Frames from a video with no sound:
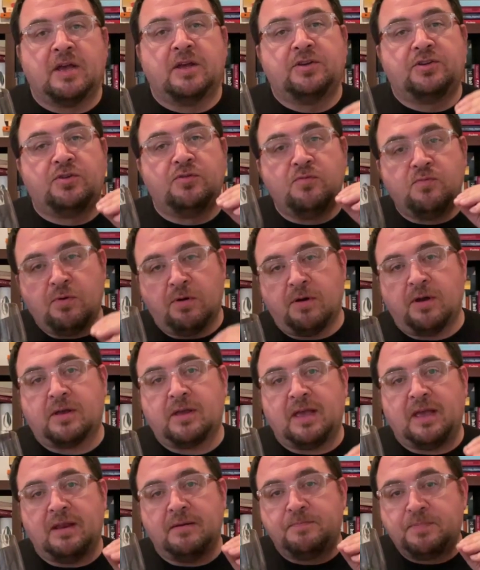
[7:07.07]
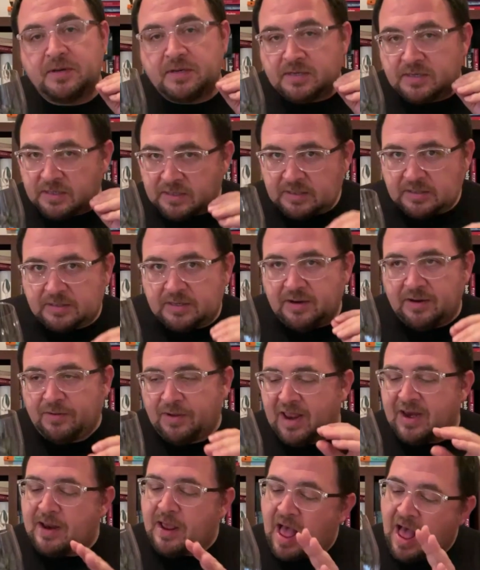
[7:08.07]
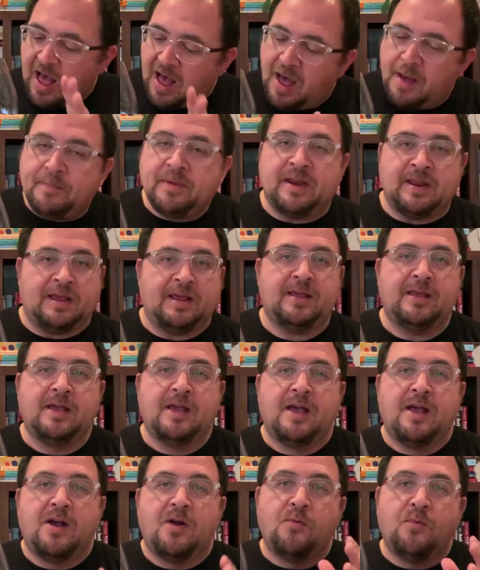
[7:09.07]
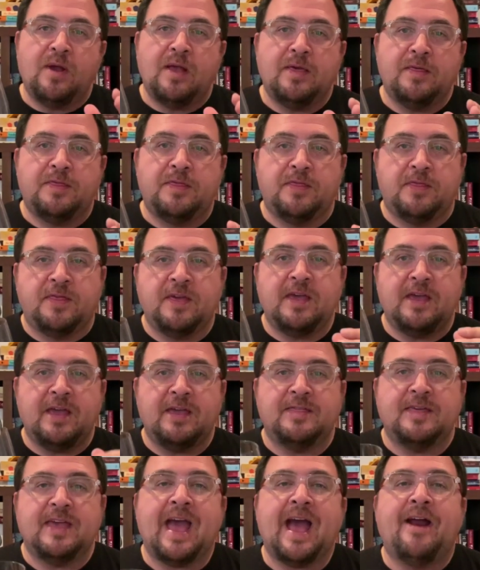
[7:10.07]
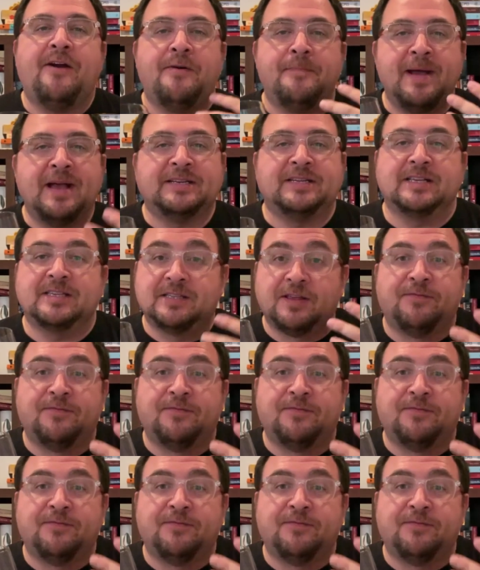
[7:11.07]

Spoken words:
to work in harmony with the aromatics,